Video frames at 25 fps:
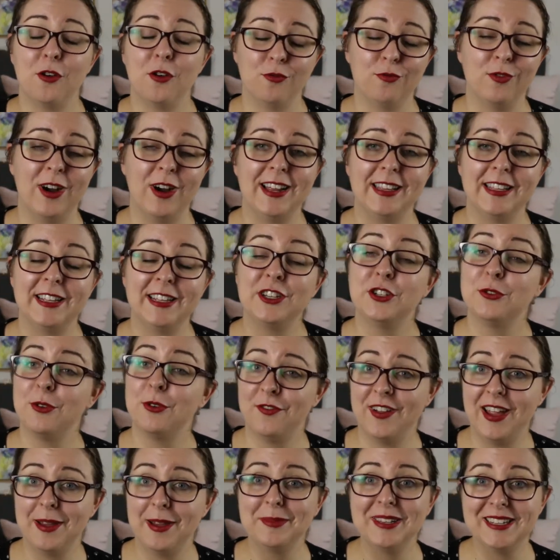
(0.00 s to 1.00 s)
Riley to a
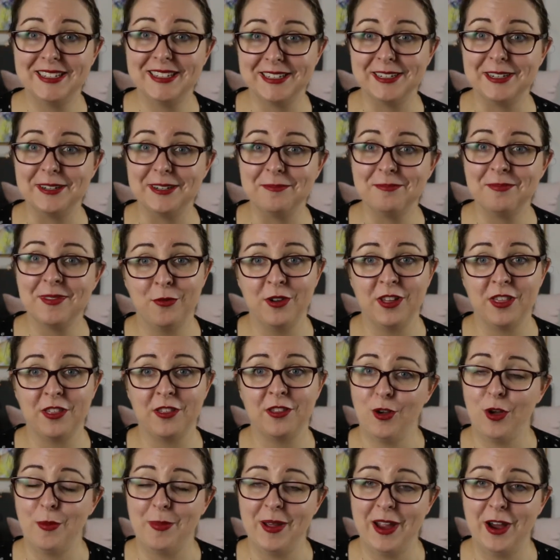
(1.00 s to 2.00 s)
family dinner with
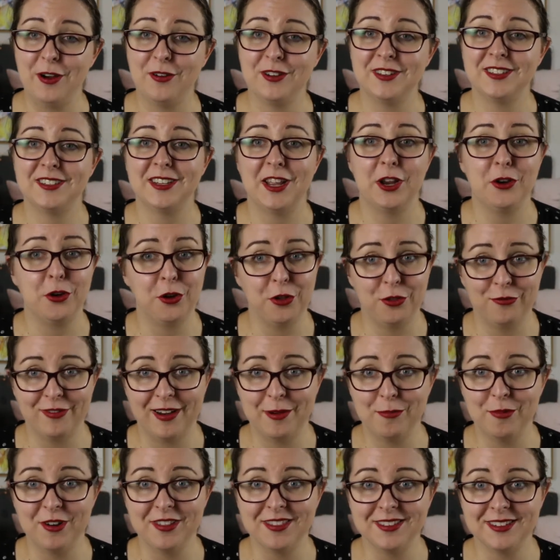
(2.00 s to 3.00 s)
her parents and her three
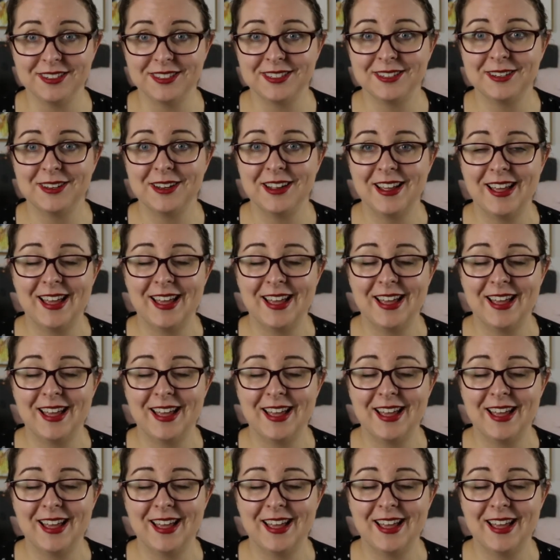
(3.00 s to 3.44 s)
brothers.